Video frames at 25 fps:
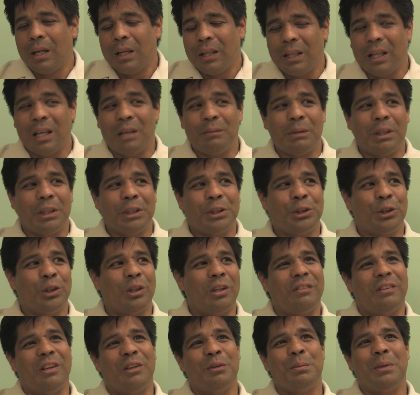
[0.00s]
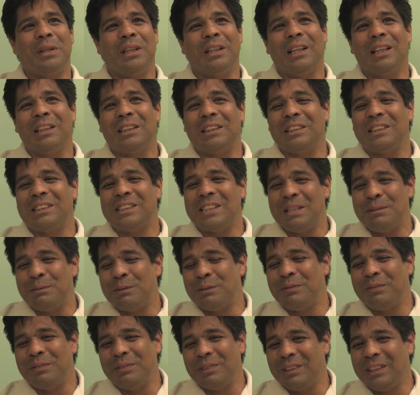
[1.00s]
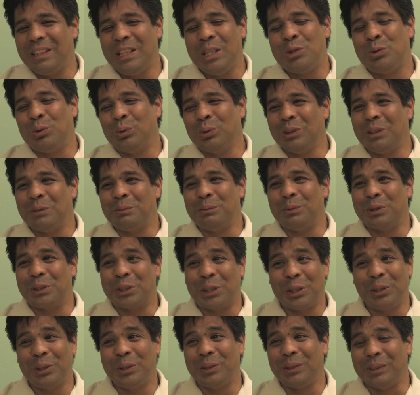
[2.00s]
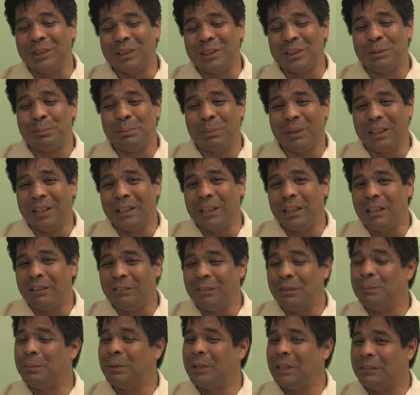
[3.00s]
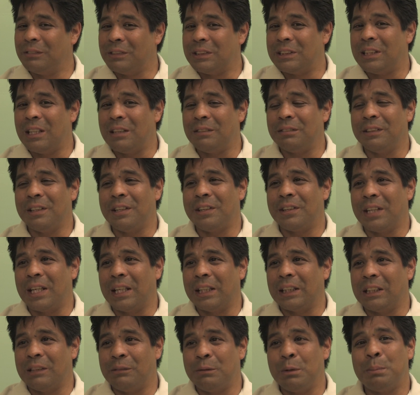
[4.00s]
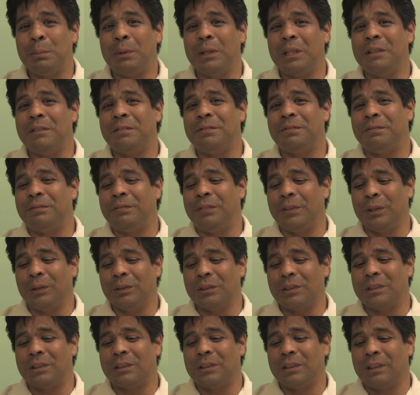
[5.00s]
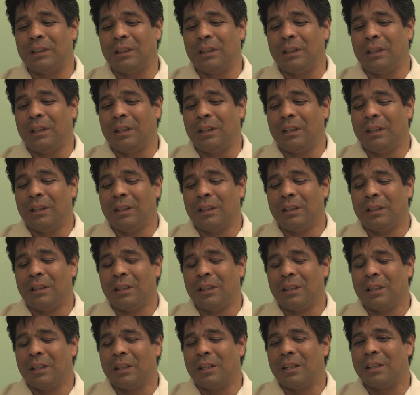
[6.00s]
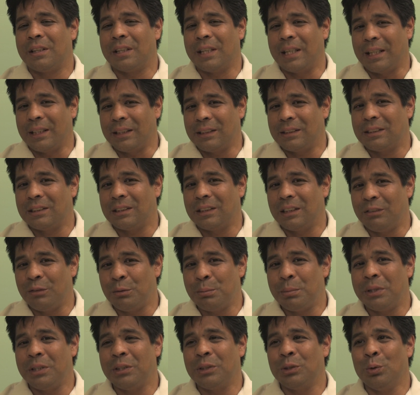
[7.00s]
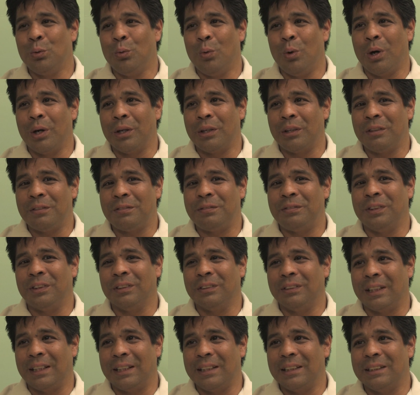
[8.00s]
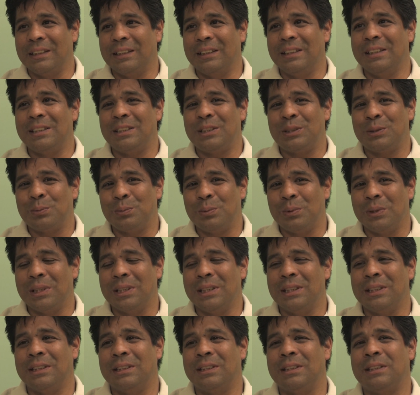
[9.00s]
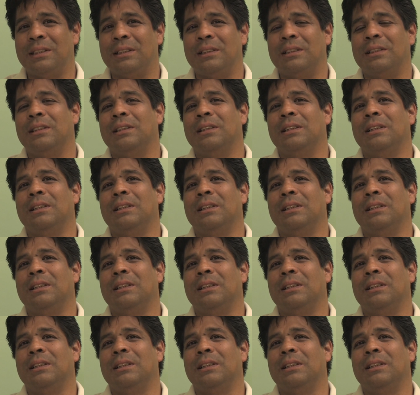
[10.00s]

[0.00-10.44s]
Yeah, I'm not sure if everybody got the same equal number of turns, but everybody was definitely thanked. Everybody felt thanked. Everybody in the water felt that this was